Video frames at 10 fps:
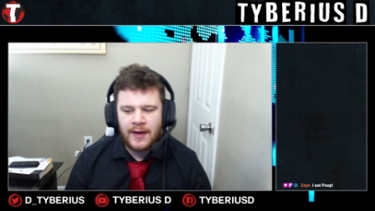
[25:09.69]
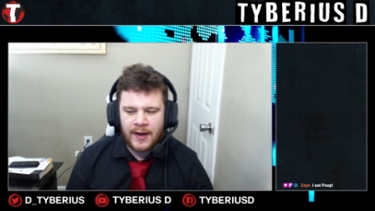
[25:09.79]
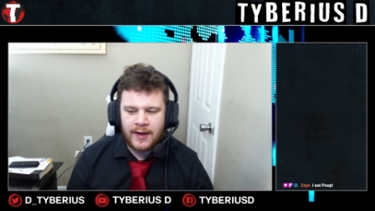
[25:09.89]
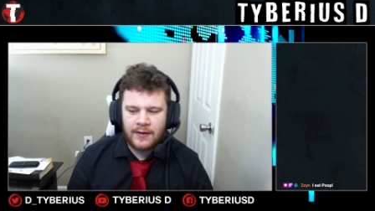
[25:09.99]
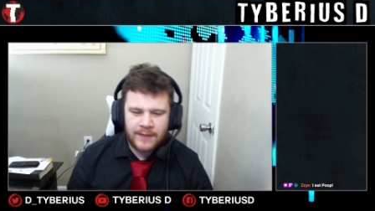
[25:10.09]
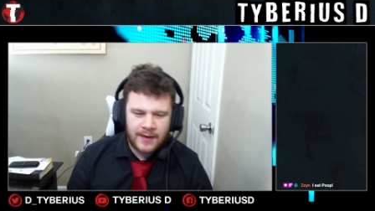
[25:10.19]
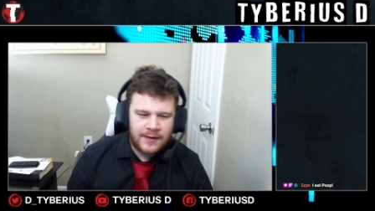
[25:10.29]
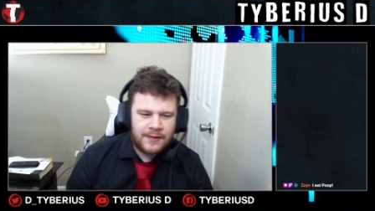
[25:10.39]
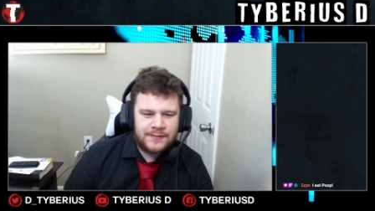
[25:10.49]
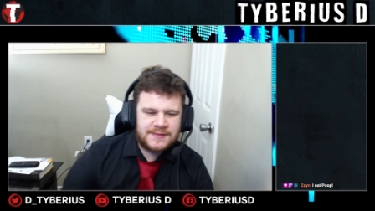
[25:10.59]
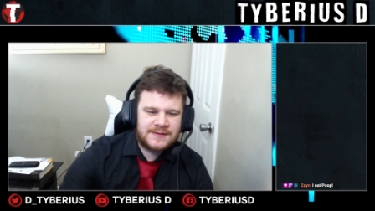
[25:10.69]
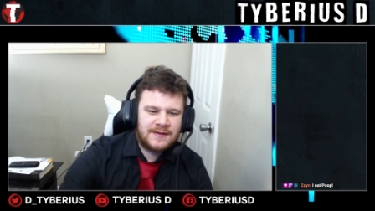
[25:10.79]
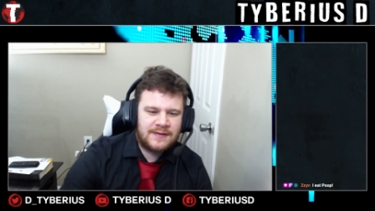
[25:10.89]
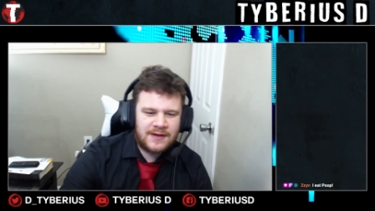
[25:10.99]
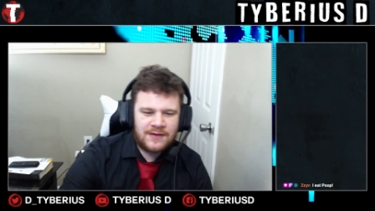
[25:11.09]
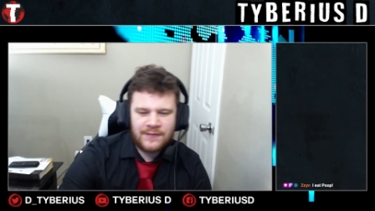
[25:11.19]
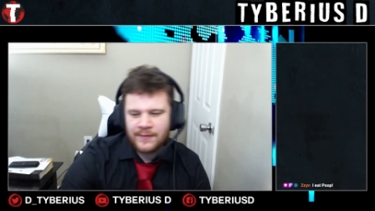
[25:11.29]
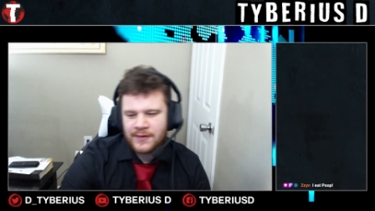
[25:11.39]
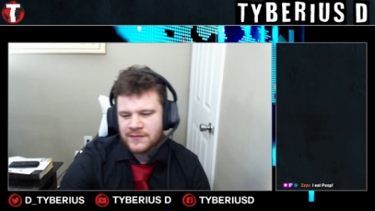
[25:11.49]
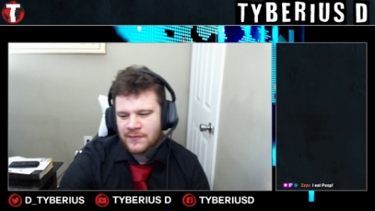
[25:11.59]
And on that note, thank you very
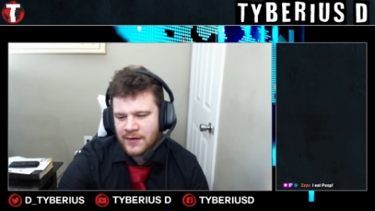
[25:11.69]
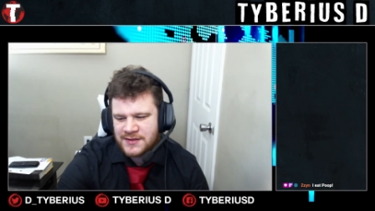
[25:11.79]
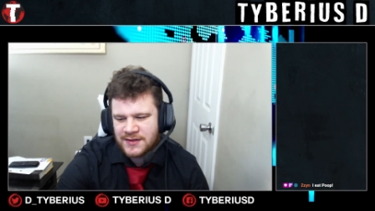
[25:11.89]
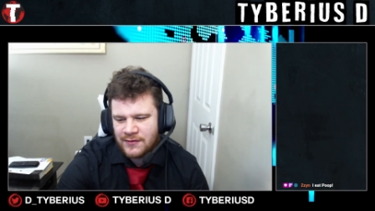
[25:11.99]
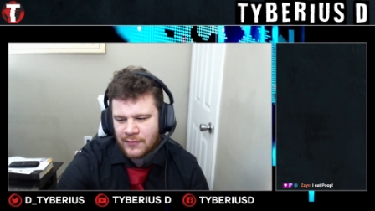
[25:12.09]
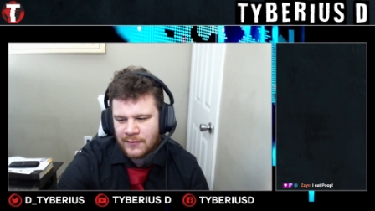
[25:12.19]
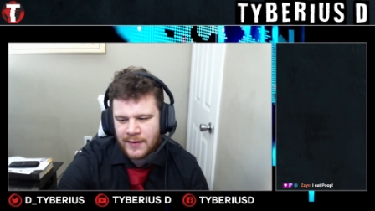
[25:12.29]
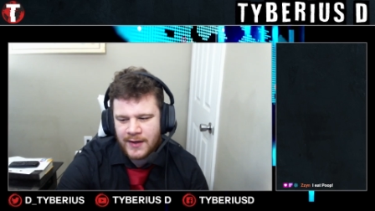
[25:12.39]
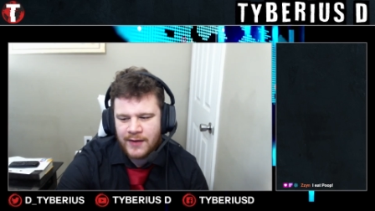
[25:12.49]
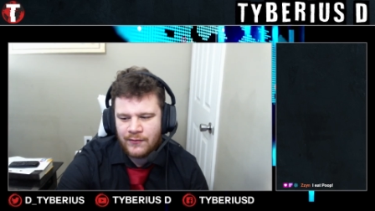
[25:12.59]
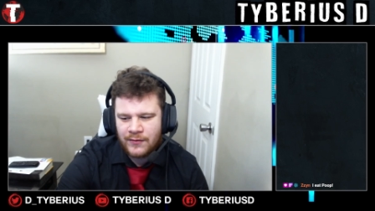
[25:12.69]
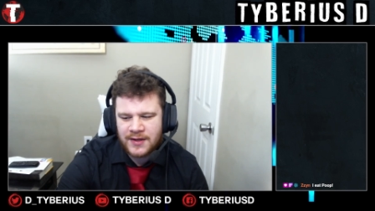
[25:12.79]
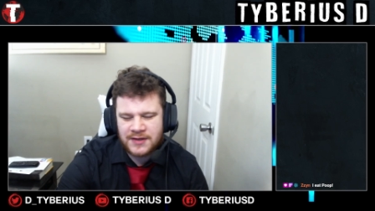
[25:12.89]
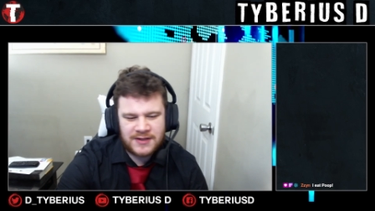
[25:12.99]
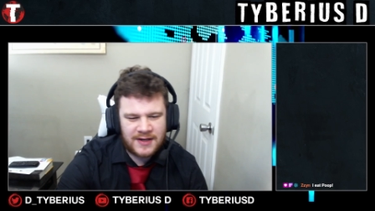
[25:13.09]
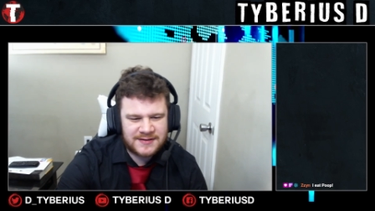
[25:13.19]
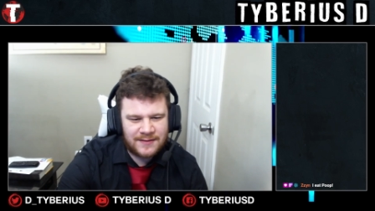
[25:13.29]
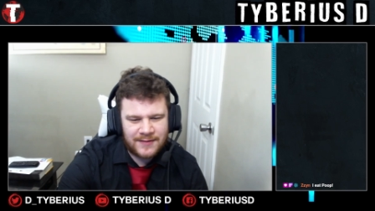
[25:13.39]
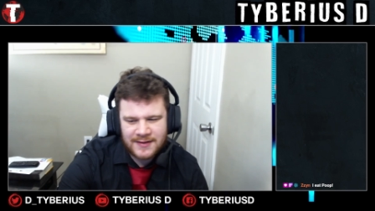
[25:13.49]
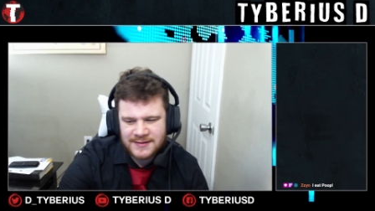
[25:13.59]
much for watching Norway. We'll catch you next
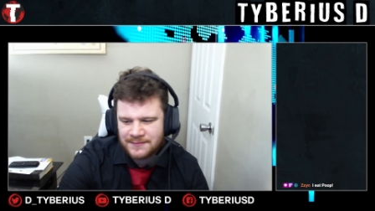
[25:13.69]
time, guys.